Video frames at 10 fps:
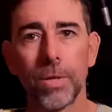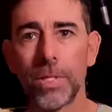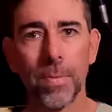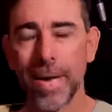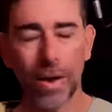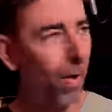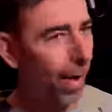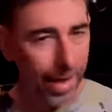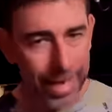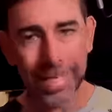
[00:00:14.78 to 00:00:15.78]
Though somehow,
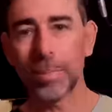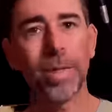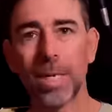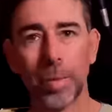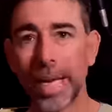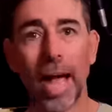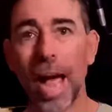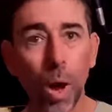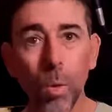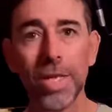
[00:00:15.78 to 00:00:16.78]
inexplicably,
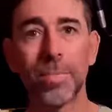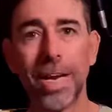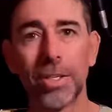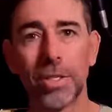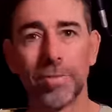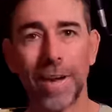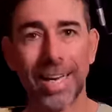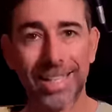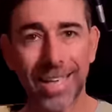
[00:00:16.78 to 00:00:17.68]
I always manage to find